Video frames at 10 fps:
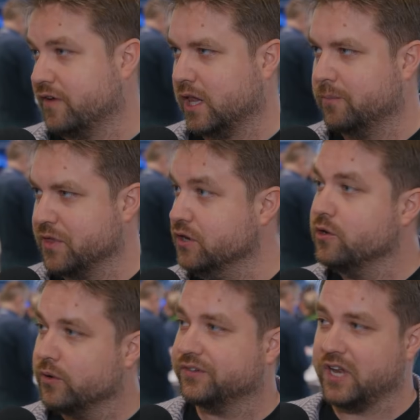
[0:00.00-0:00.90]
develop the
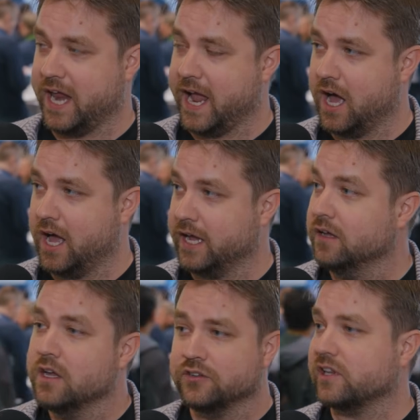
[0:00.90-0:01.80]
newest in AI
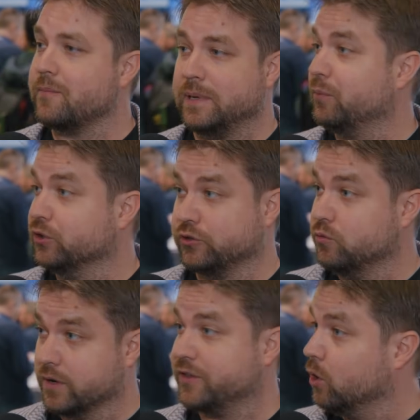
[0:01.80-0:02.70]
to let people do
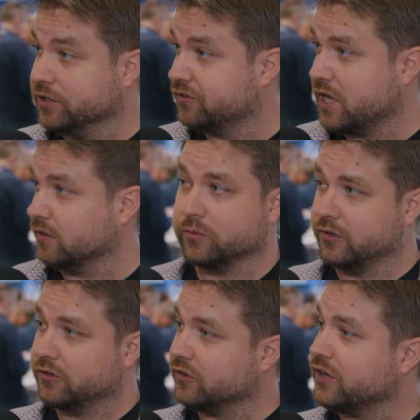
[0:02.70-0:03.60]
one of the oldest things,
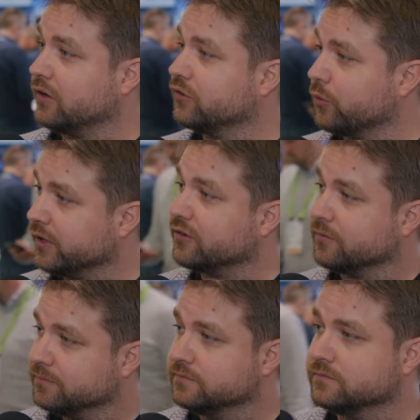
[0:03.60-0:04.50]
which is just tell stories.
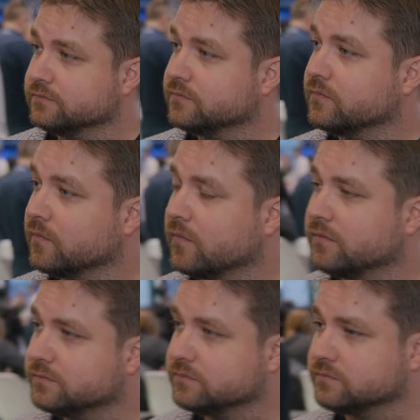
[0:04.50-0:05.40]
And tell
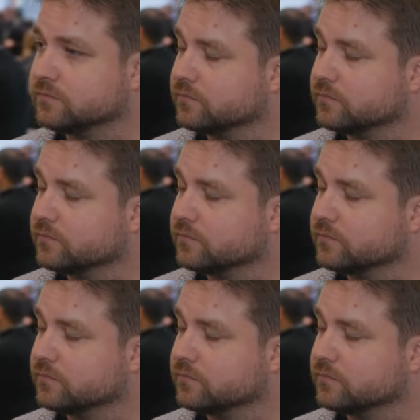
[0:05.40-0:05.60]
us about some